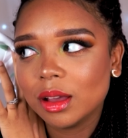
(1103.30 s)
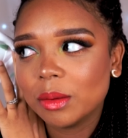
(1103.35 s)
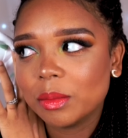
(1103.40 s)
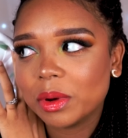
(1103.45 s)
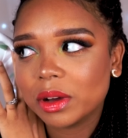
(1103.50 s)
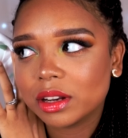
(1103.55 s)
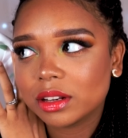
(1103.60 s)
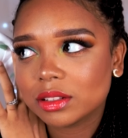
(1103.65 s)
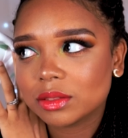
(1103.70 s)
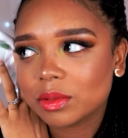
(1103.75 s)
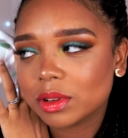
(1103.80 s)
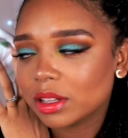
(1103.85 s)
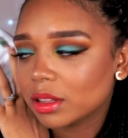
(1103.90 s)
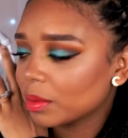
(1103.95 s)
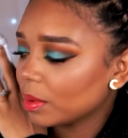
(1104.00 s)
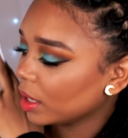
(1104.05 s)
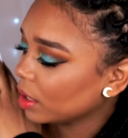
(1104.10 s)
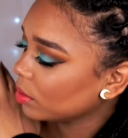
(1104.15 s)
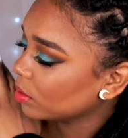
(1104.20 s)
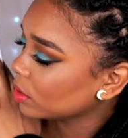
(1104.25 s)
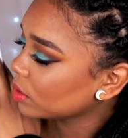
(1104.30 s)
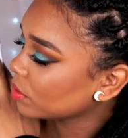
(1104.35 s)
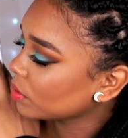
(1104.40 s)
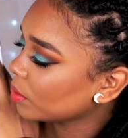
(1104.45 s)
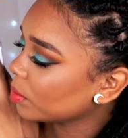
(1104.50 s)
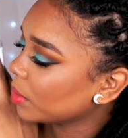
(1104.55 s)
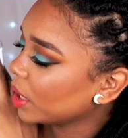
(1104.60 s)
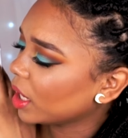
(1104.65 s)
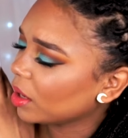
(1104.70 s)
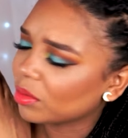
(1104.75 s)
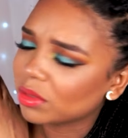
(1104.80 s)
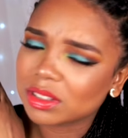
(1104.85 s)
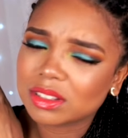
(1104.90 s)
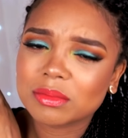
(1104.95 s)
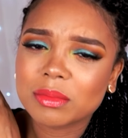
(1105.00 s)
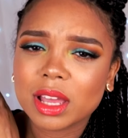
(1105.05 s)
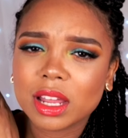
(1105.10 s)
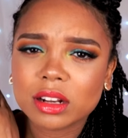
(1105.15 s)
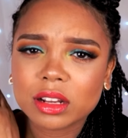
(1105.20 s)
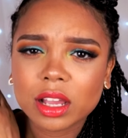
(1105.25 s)
but it's one of the penguins from Penguins of
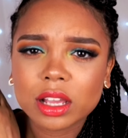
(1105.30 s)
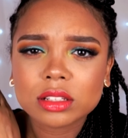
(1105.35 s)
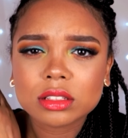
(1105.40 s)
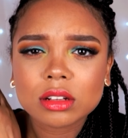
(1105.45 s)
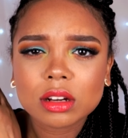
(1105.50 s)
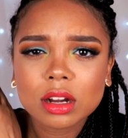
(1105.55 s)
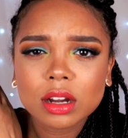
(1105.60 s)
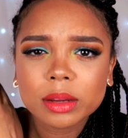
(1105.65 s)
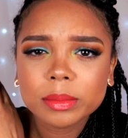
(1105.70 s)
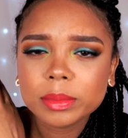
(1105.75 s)
Madagascar, I